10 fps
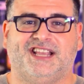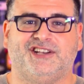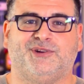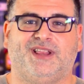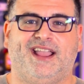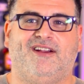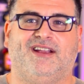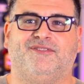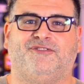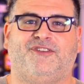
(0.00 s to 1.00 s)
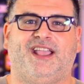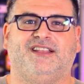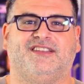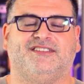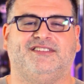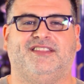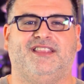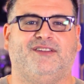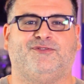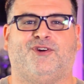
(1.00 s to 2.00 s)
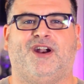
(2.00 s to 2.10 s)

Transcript: central air and fans has done that